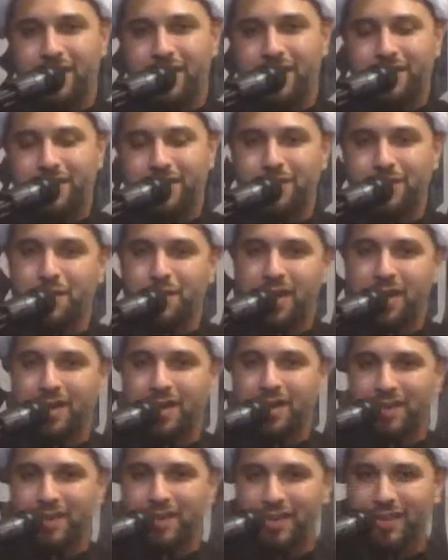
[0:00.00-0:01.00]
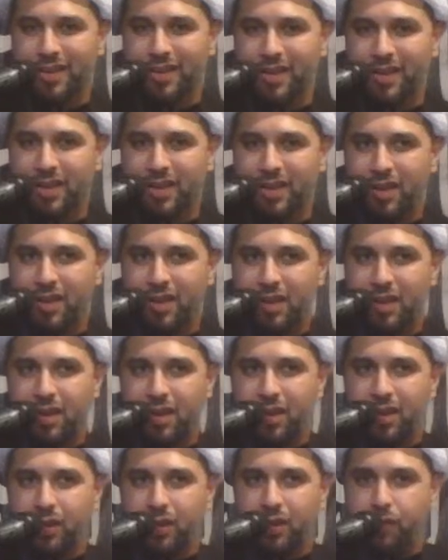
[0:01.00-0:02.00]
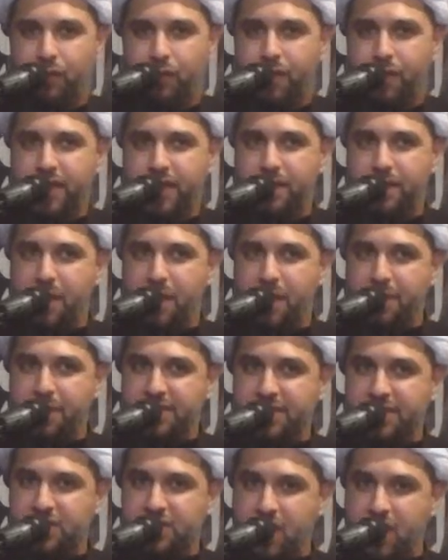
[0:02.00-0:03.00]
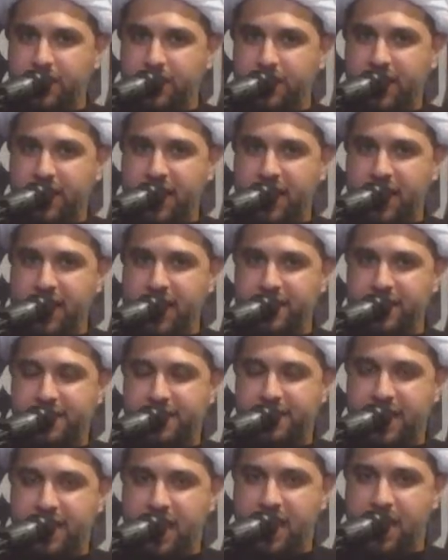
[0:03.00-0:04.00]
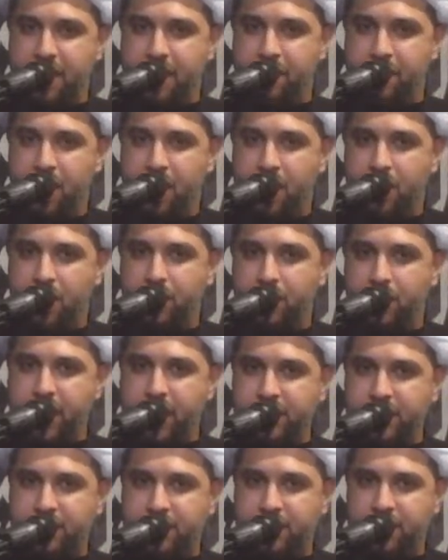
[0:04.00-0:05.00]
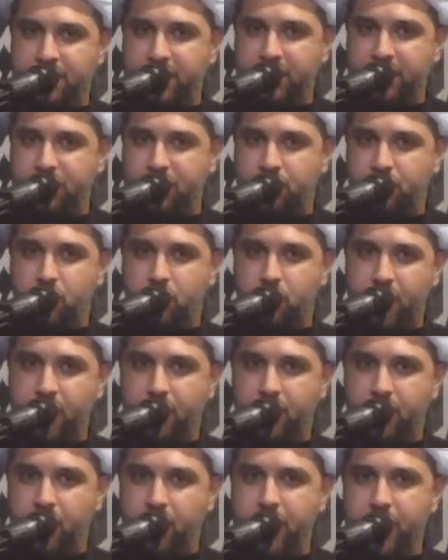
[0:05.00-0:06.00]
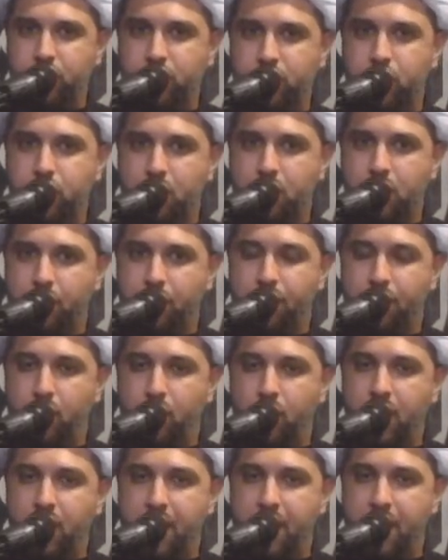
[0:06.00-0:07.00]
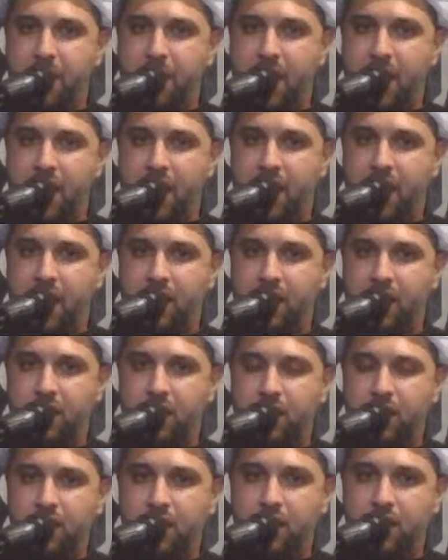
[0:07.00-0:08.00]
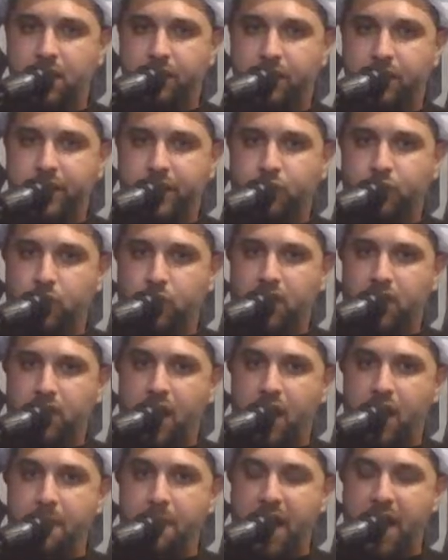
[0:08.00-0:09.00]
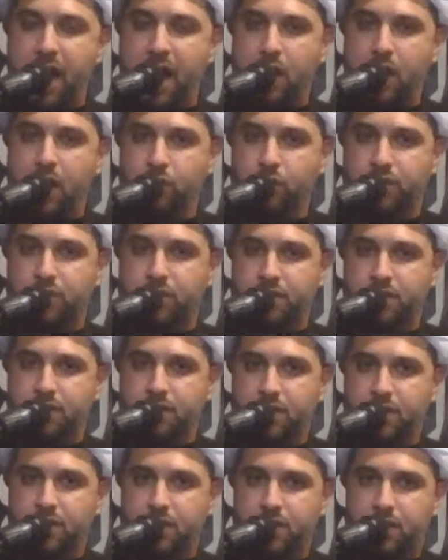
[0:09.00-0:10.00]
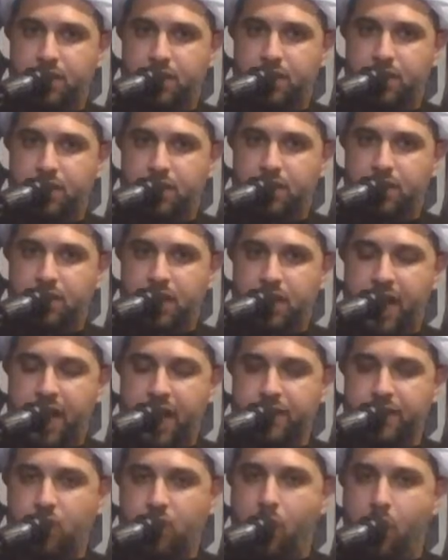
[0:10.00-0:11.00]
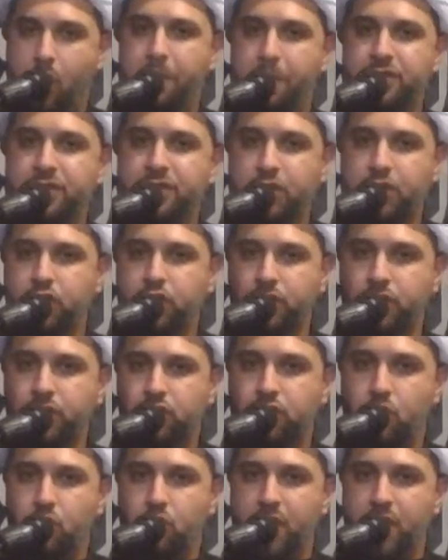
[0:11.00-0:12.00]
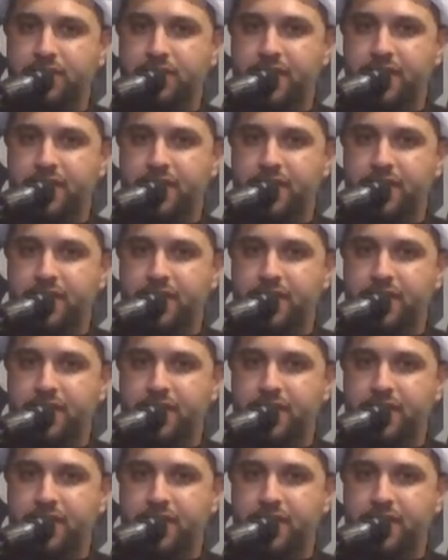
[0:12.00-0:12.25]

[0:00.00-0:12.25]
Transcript: Subhanallah. You find Imam Sadiq alayhi salam raised this generation of ulama that would come out as oppositions towards the